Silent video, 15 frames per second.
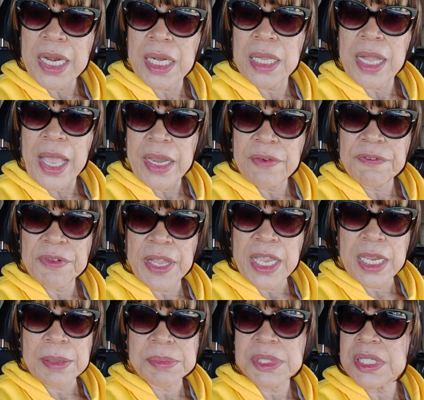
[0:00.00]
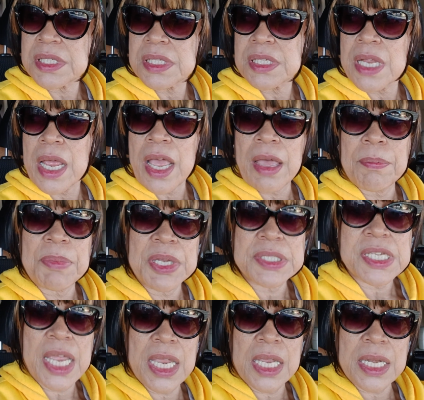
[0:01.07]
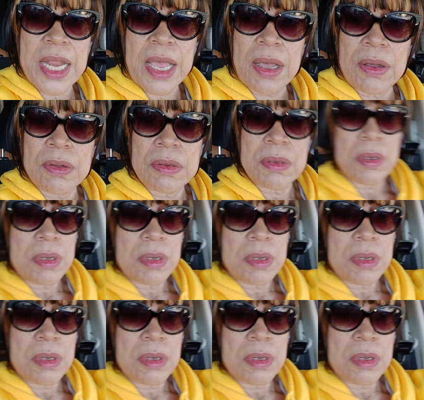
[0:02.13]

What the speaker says: light flames that have been taken out